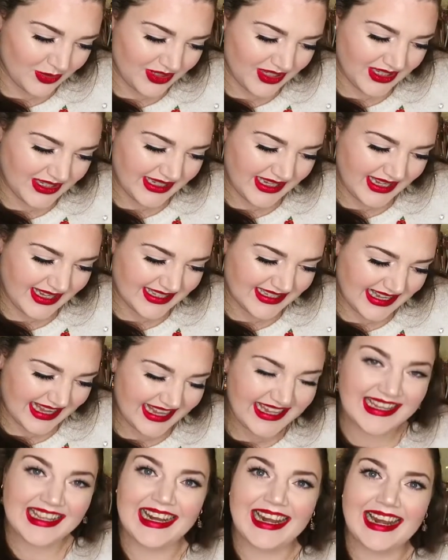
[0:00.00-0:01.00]
this is
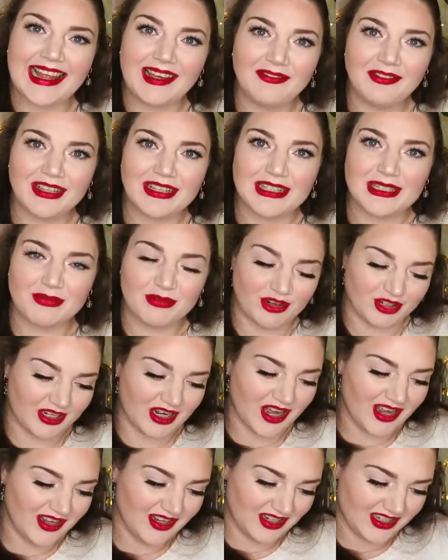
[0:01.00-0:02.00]
a Clarins
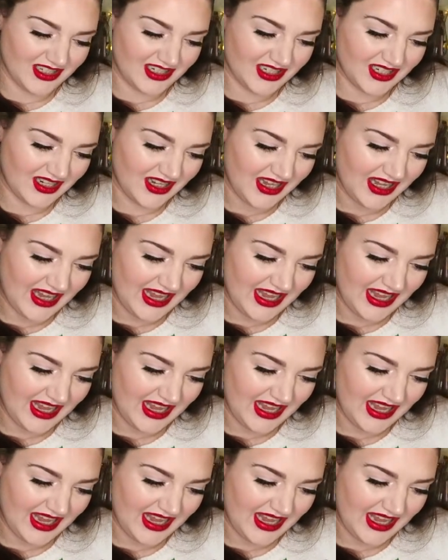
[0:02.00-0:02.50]
product,